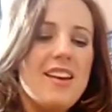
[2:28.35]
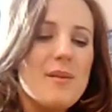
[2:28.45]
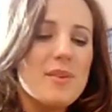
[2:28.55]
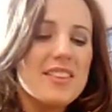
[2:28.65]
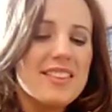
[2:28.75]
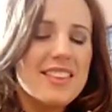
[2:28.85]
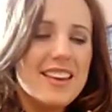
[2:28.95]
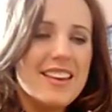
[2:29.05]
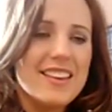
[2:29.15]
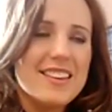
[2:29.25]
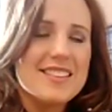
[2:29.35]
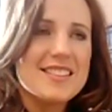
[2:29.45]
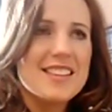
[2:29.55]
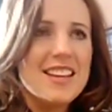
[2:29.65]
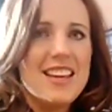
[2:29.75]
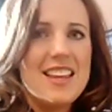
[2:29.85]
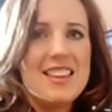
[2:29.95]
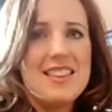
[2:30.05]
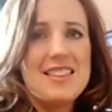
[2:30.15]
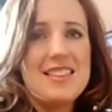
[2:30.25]
But the thing is
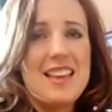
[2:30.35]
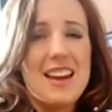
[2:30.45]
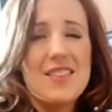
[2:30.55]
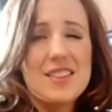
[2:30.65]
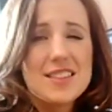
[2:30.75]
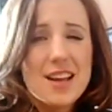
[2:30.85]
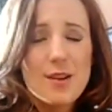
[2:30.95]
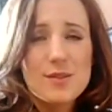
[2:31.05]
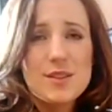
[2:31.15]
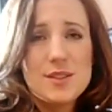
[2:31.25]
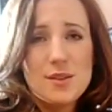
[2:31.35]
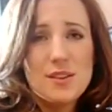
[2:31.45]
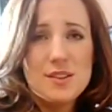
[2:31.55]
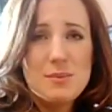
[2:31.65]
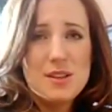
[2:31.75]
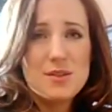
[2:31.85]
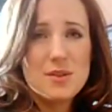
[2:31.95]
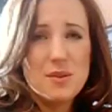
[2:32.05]
that if it sounds too good to be true,